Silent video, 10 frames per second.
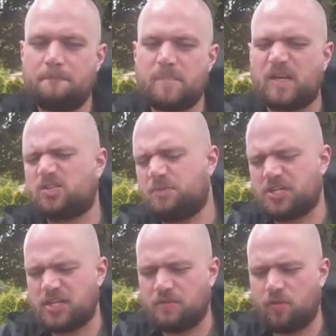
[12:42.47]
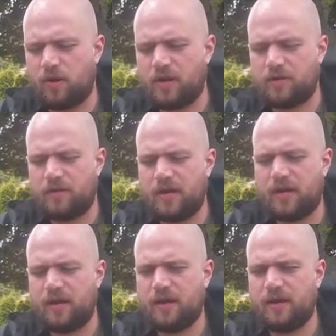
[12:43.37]
Not so much anymore, anyway.
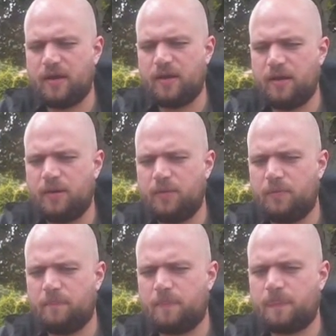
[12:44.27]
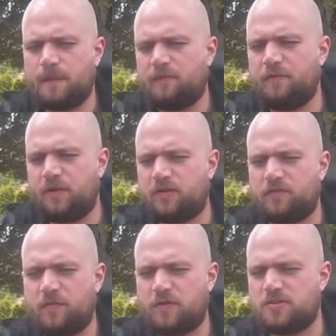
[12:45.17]
I feel like in the
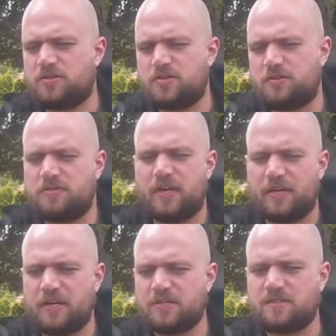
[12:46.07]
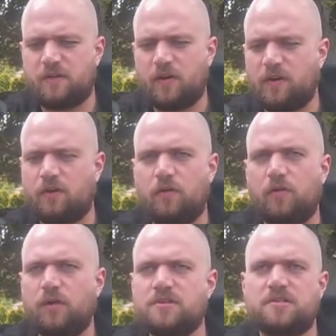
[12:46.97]
first 2 decades of
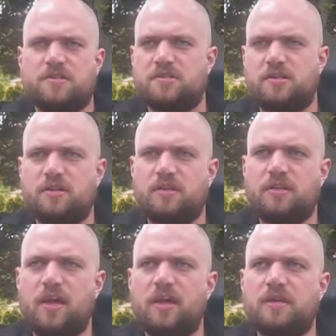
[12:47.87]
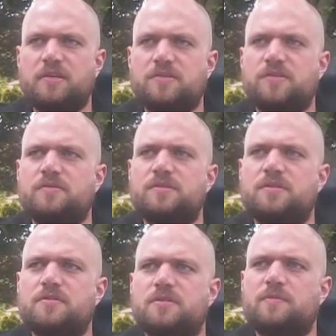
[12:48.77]
hardcore, since it started in the 80s,
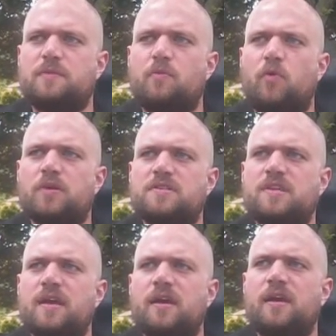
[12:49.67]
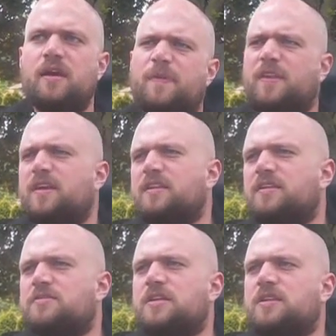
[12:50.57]
there was a bit more to say. Not that I
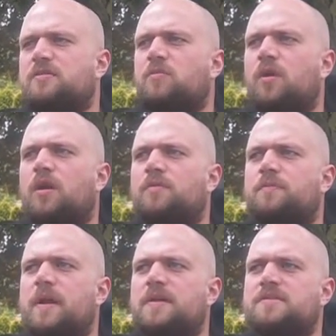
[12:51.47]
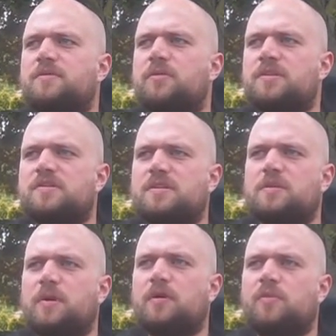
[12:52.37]
think there's anything wrong with bands that want to sing
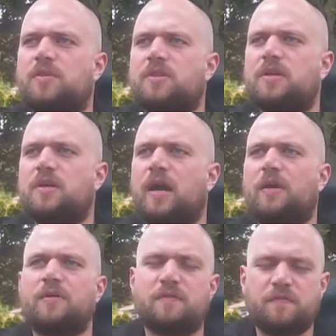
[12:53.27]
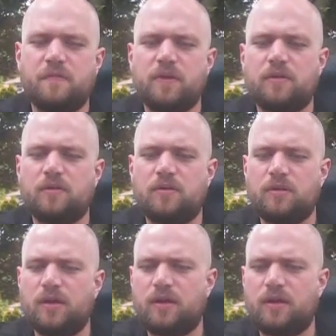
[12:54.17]
about how they feel.